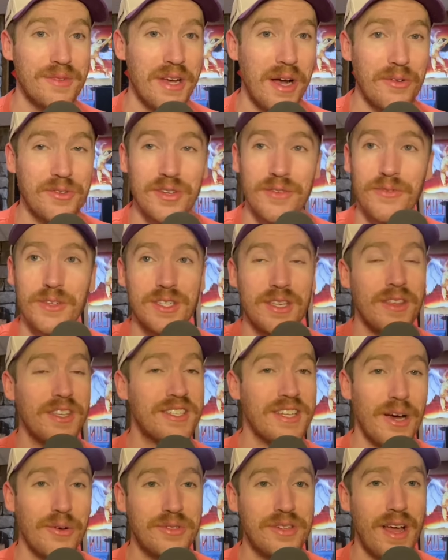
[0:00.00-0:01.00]
out. So if you see this
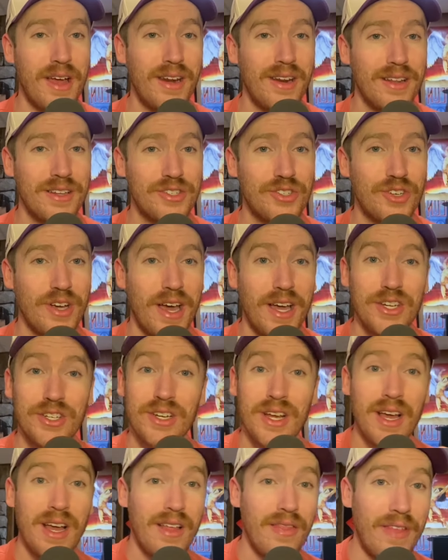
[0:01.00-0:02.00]
outdated and it's changed,
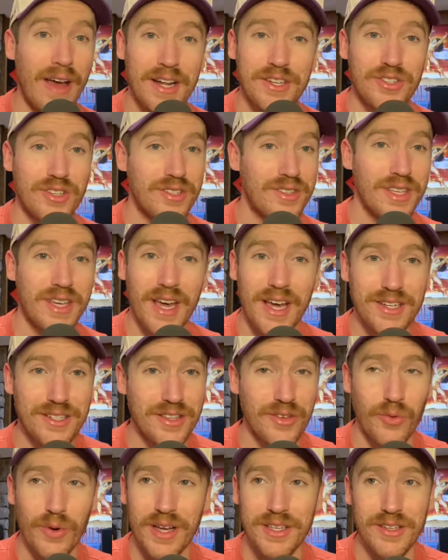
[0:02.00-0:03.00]
that's just the case of
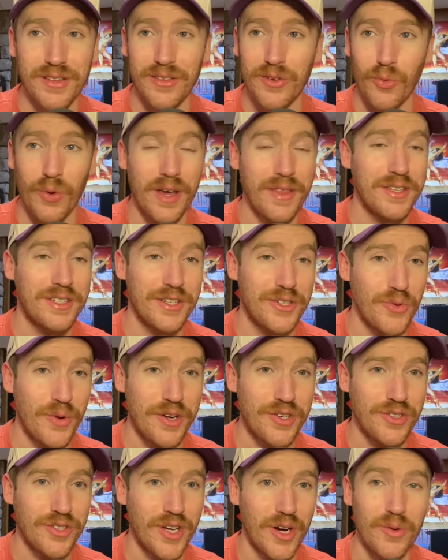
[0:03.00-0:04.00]
the way the
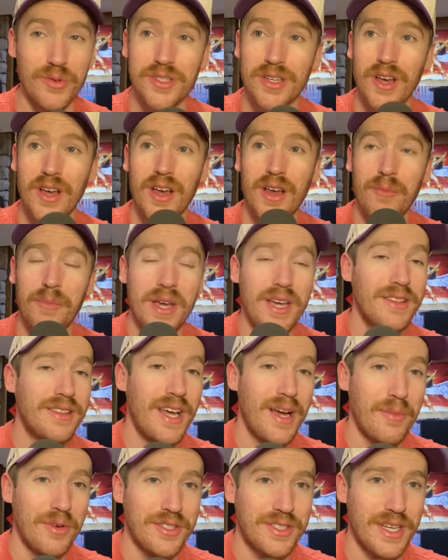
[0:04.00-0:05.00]
situation goes. Pete
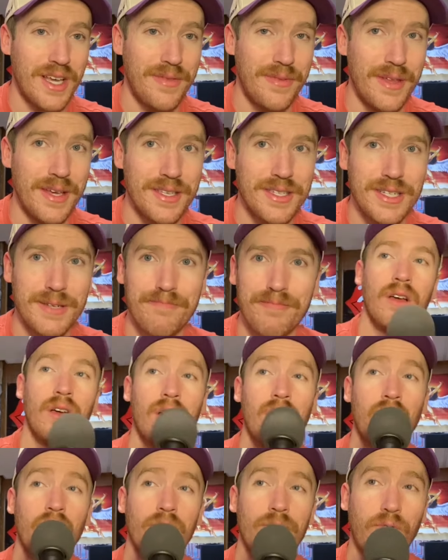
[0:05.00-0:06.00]
Thamel said this.
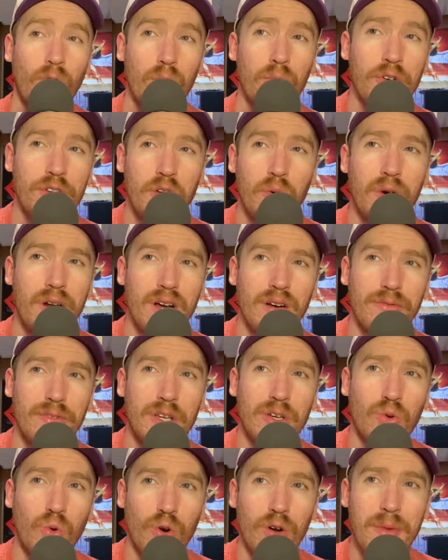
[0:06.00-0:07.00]
Former UNLV
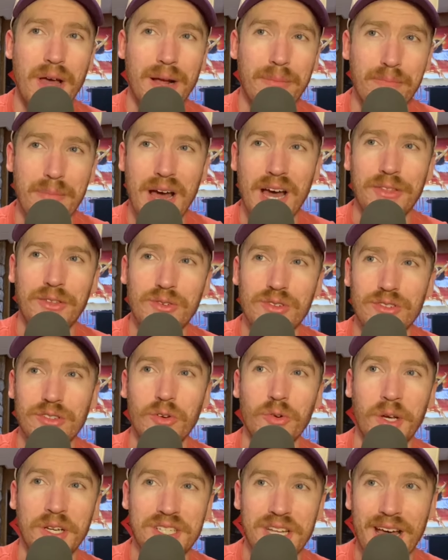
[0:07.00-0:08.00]
quarterback Matthew
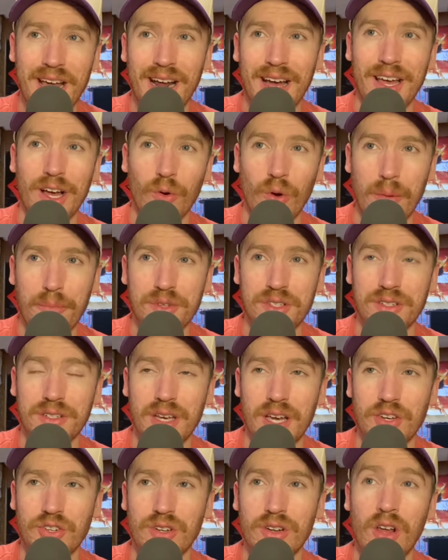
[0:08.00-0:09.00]
Sluka's NIL
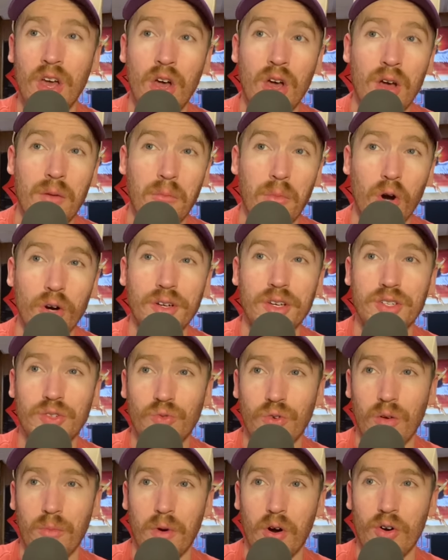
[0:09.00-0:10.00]
representation, Marcus
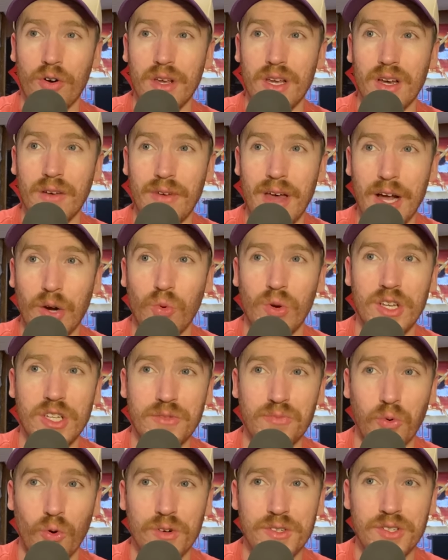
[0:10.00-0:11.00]
Cromarty of Equity
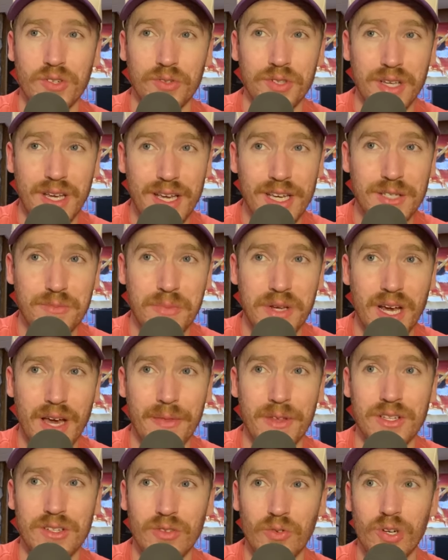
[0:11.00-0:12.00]
Sports, told ESPN
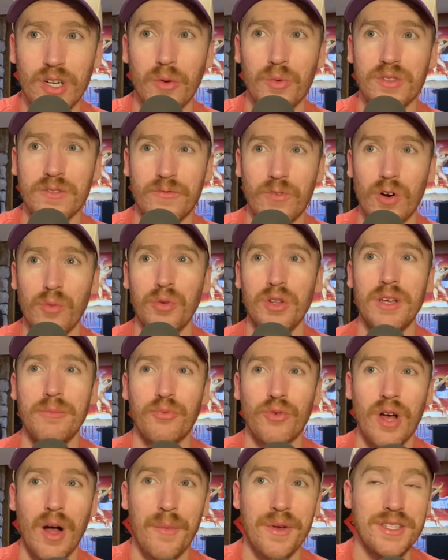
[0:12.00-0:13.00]
that Sluka was verbally
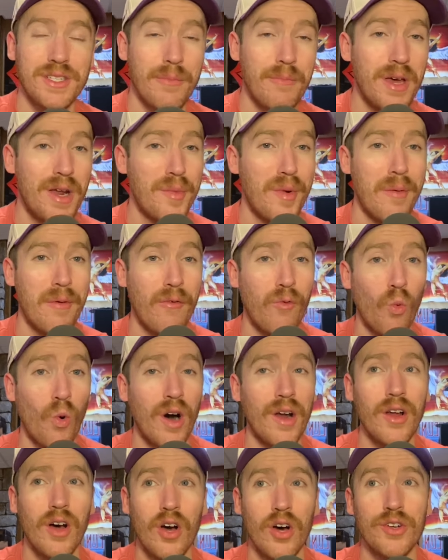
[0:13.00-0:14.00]
promised a minimum of
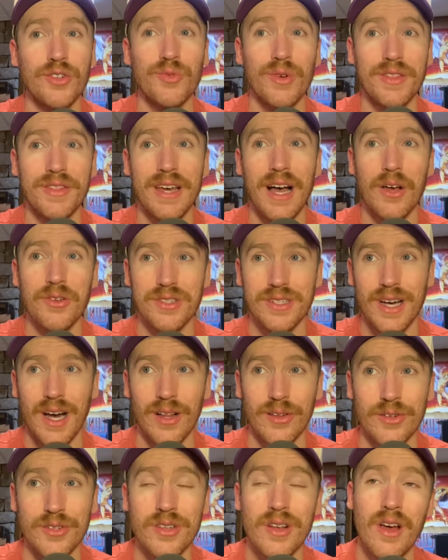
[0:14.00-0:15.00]

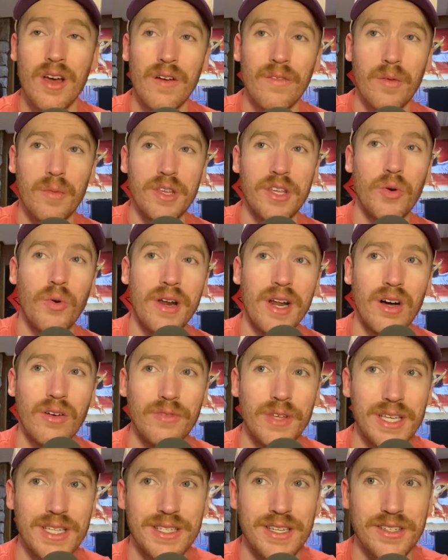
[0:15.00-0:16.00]
$100,000 from a
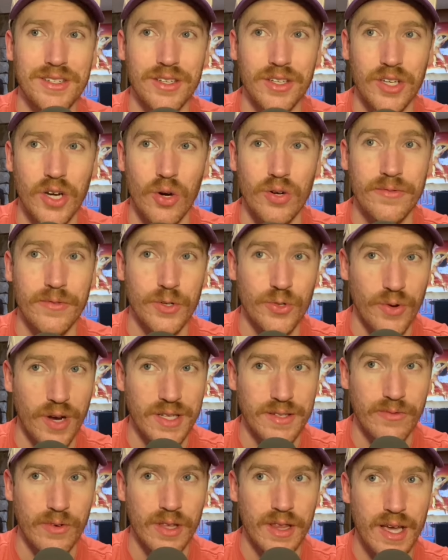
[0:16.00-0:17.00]
UNLV assistant coach for
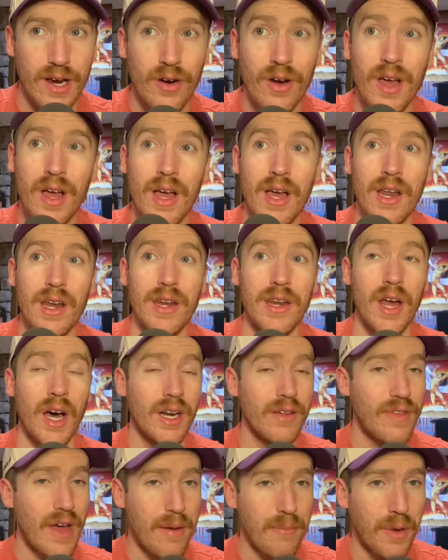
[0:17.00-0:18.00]
transferring there. None
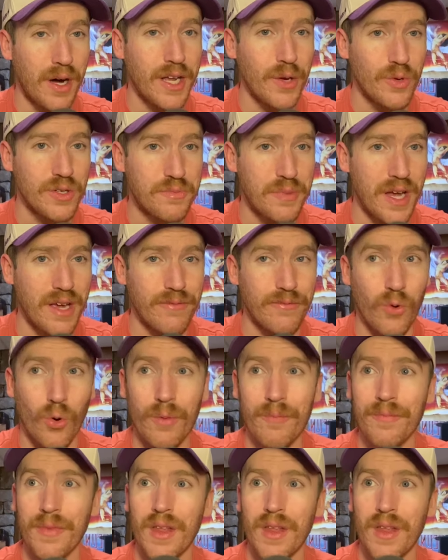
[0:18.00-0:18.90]
of that money was paid for.